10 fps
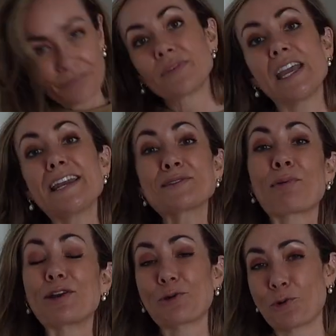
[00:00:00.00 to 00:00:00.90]
it is
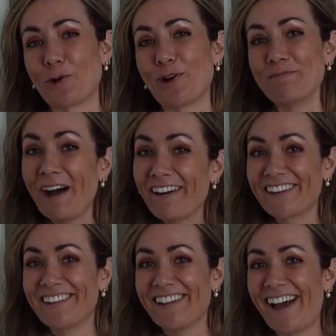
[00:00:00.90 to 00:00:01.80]
pretty cool. I'm not
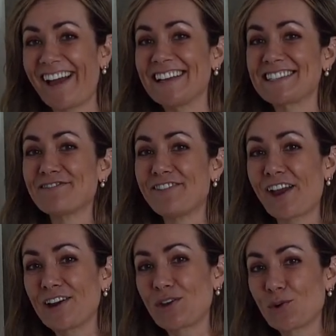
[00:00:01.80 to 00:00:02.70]
gonna lie. It's a
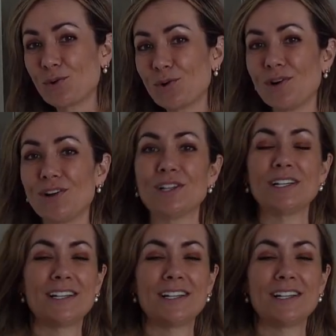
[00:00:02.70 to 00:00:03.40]
very cool